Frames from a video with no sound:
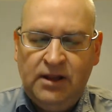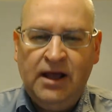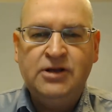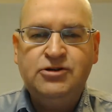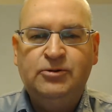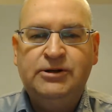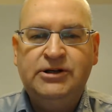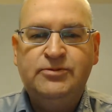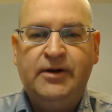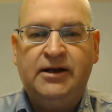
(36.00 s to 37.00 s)
as you would
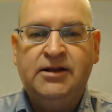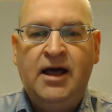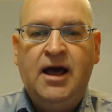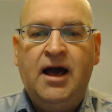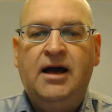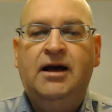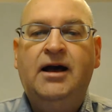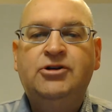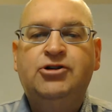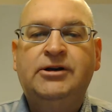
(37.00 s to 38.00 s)
expect.
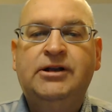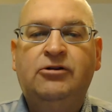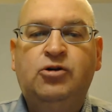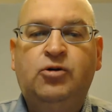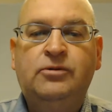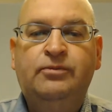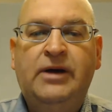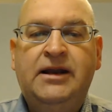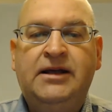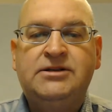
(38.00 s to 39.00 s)
I tried out Gordon
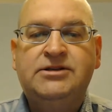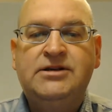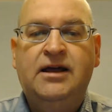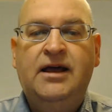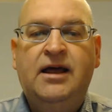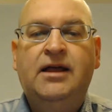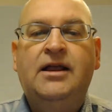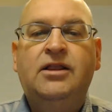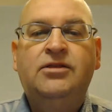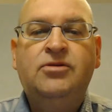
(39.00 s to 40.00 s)
Bennett's.
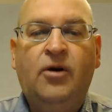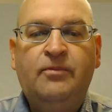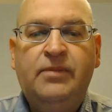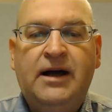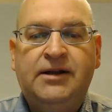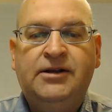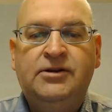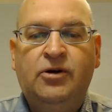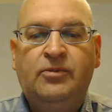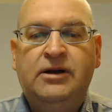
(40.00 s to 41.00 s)
Not bad,
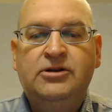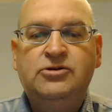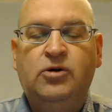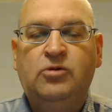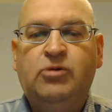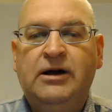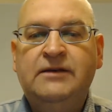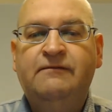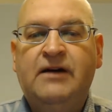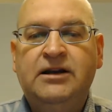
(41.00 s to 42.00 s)
not bad at all. Wye
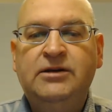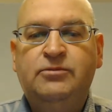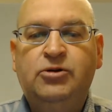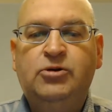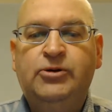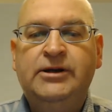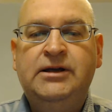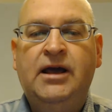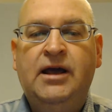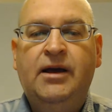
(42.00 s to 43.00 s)
Valley
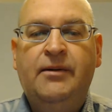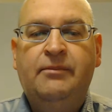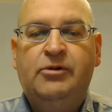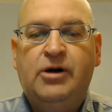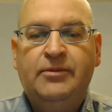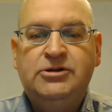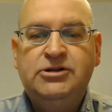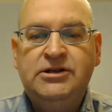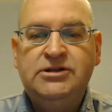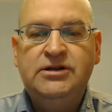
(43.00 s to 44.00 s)
Brewery
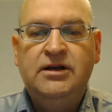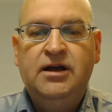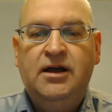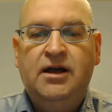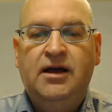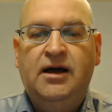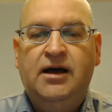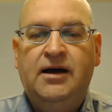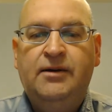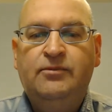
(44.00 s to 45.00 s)
premises.
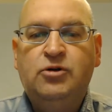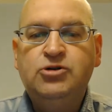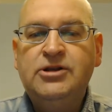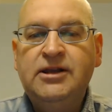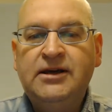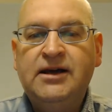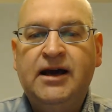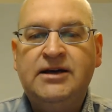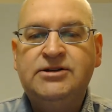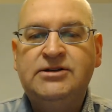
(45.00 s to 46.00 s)
Most of their
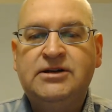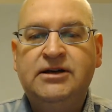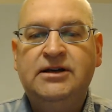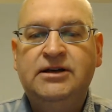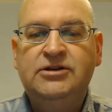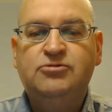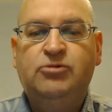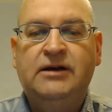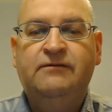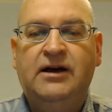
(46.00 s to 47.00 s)
cask is
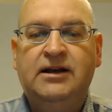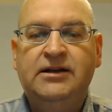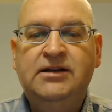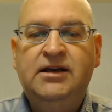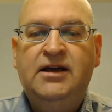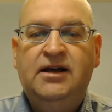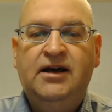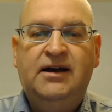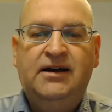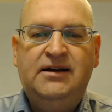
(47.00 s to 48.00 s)
Wye Valley.
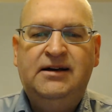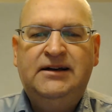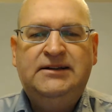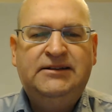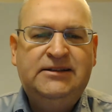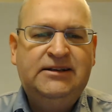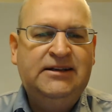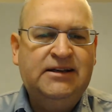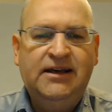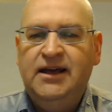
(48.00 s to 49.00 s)

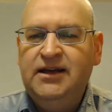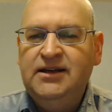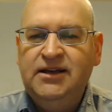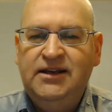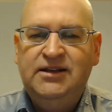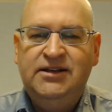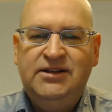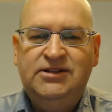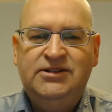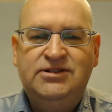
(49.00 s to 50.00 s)
The keg
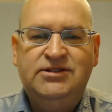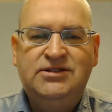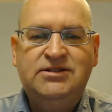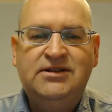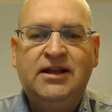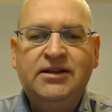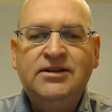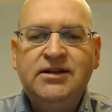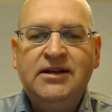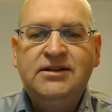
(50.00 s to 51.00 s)
is
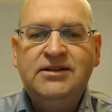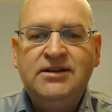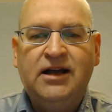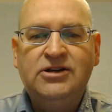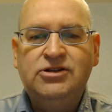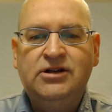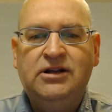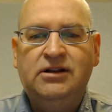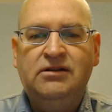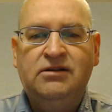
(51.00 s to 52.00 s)
standard
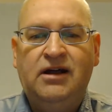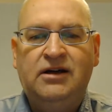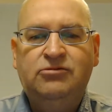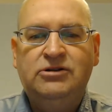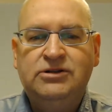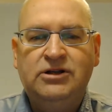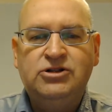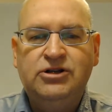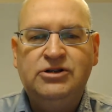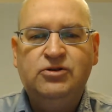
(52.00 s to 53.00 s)
national, I wouldn't
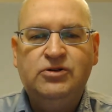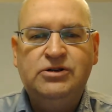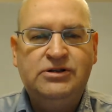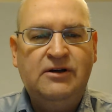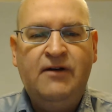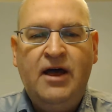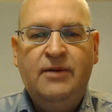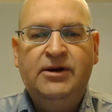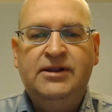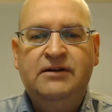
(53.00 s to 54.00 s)
touch it sort of stuff.
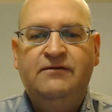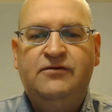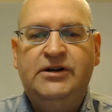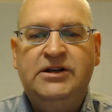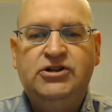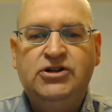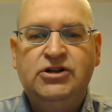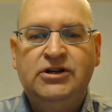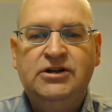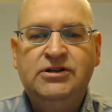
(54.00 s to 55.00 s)
But their fridge
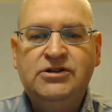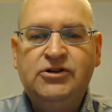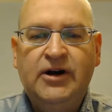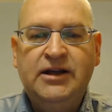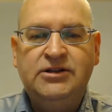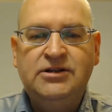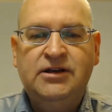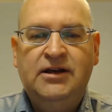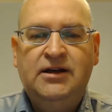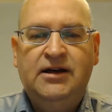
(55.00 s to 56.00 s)
is great.
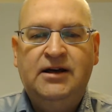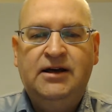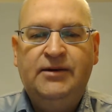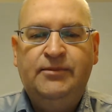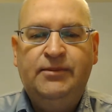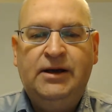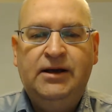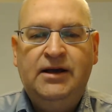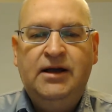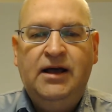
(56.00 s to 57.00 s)

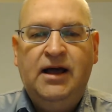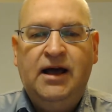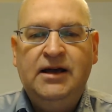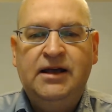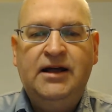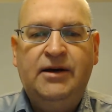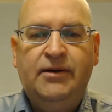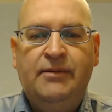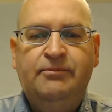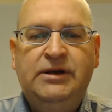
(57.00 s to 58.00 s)
I had
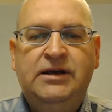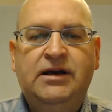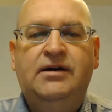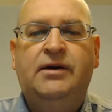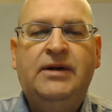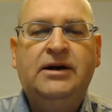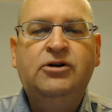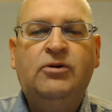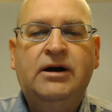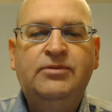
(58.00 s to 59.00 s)
a beer, a
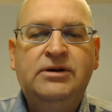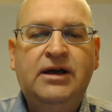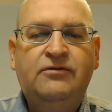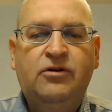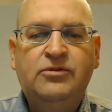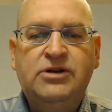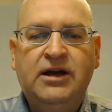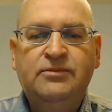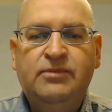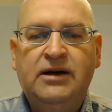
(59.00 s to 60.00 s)
mango IPA from
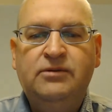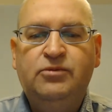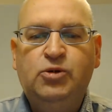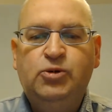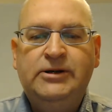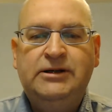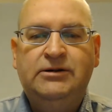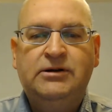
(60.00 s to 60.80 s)
Tynebank Brewery